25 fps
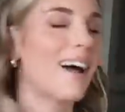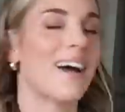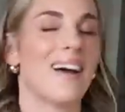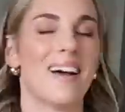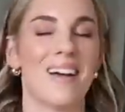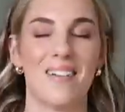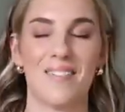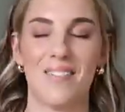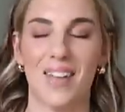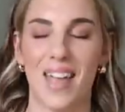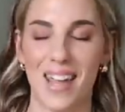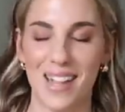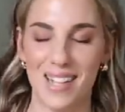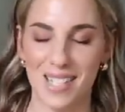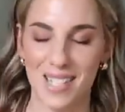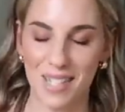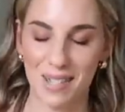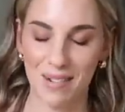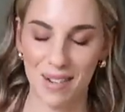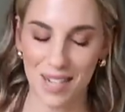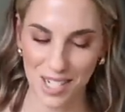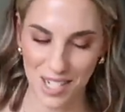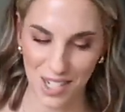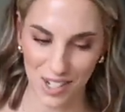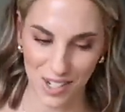of a
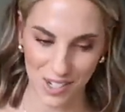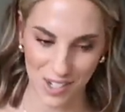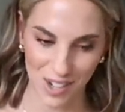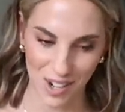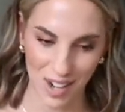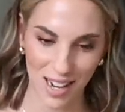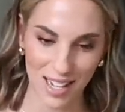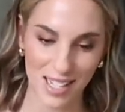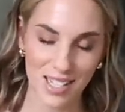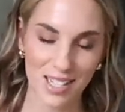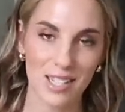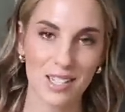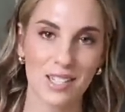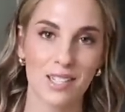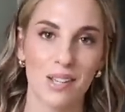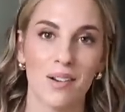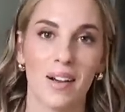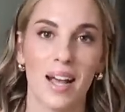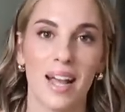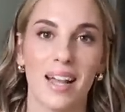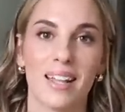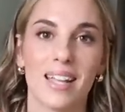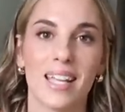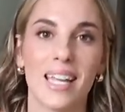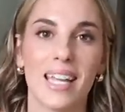sweatshirt dress, so
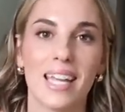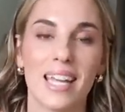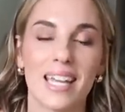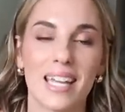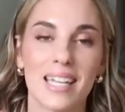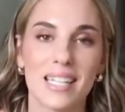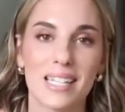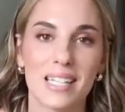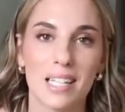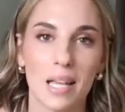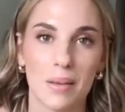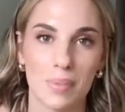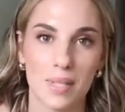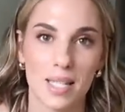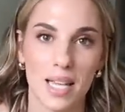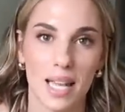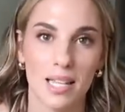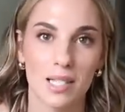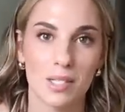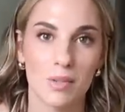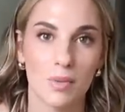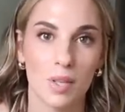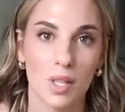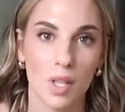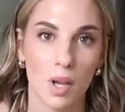Ellie is
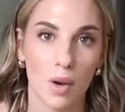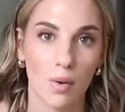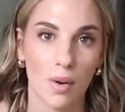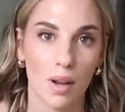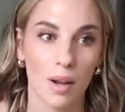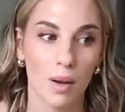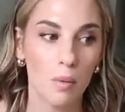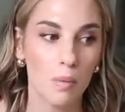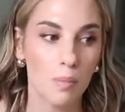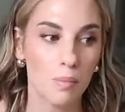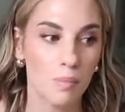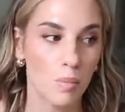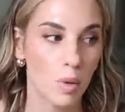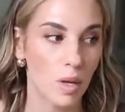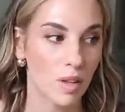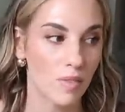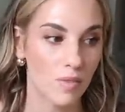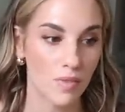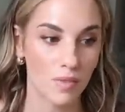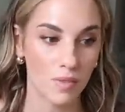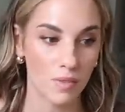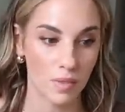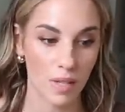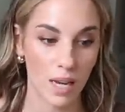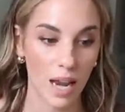obsessed with Yoda.
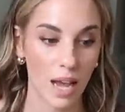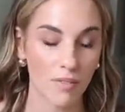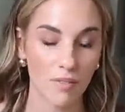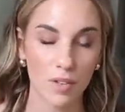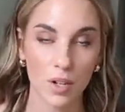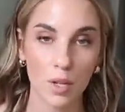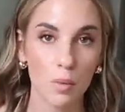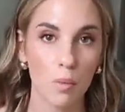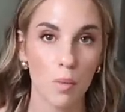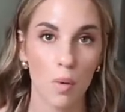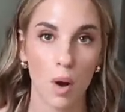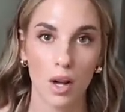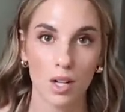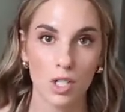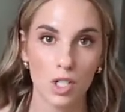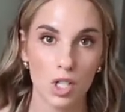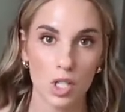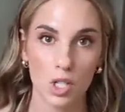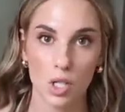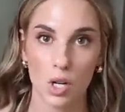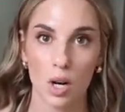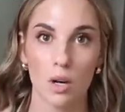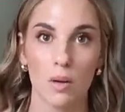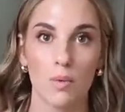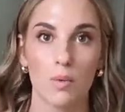We've never watched
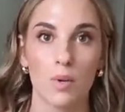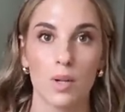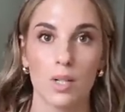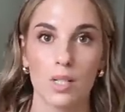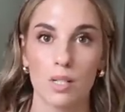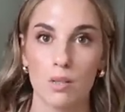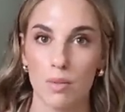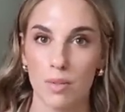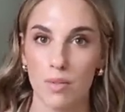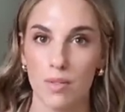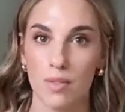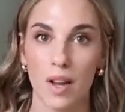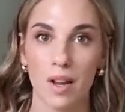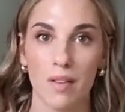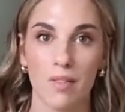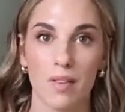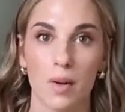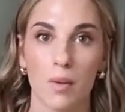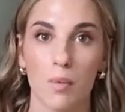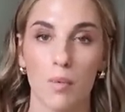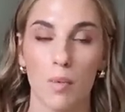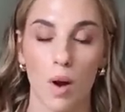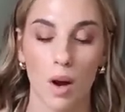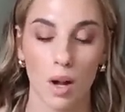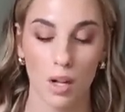Star Wars, we've
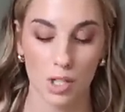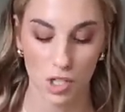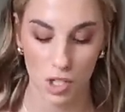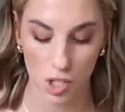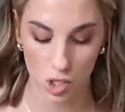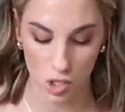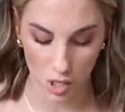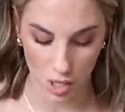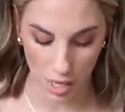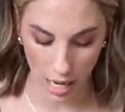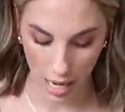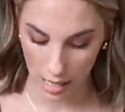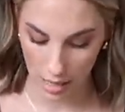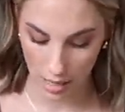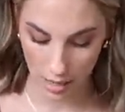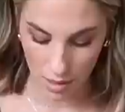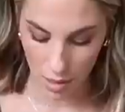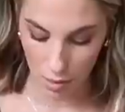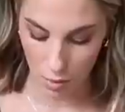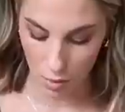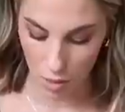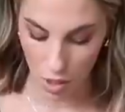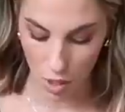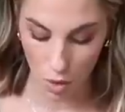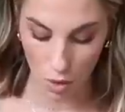never watched
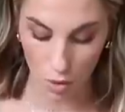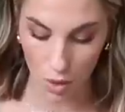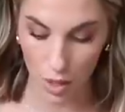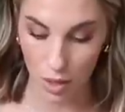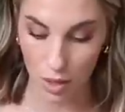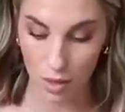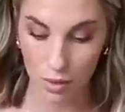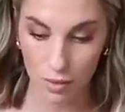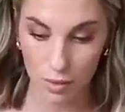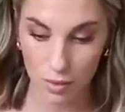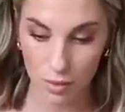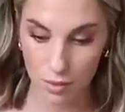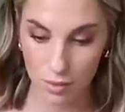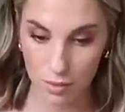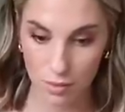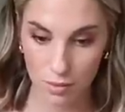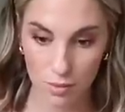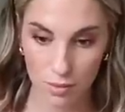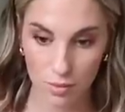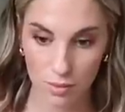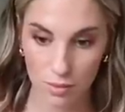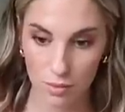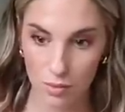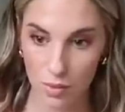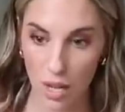anything with Yoda
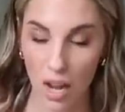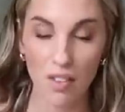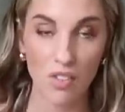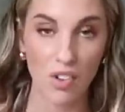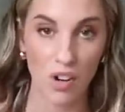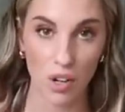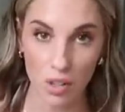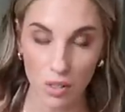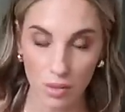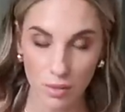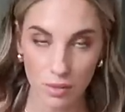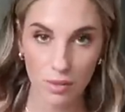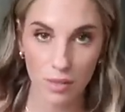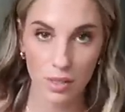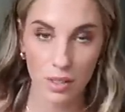ever.